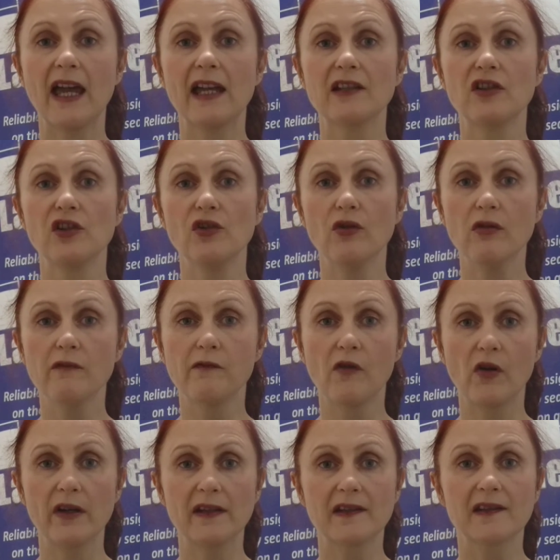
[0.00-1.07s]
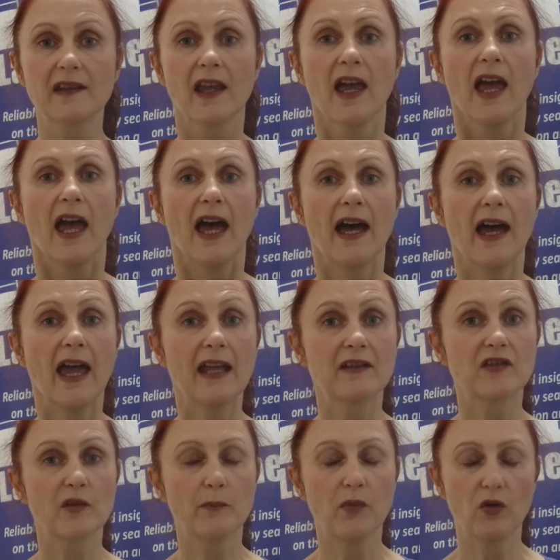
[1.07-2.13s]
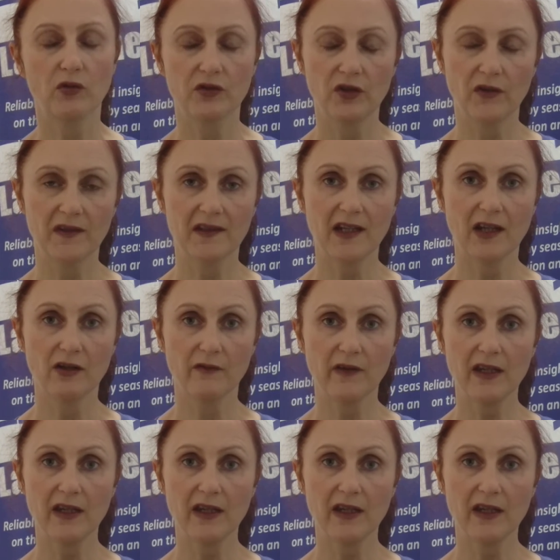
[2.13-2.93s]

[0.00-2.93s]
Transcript: add your voice and support to the State of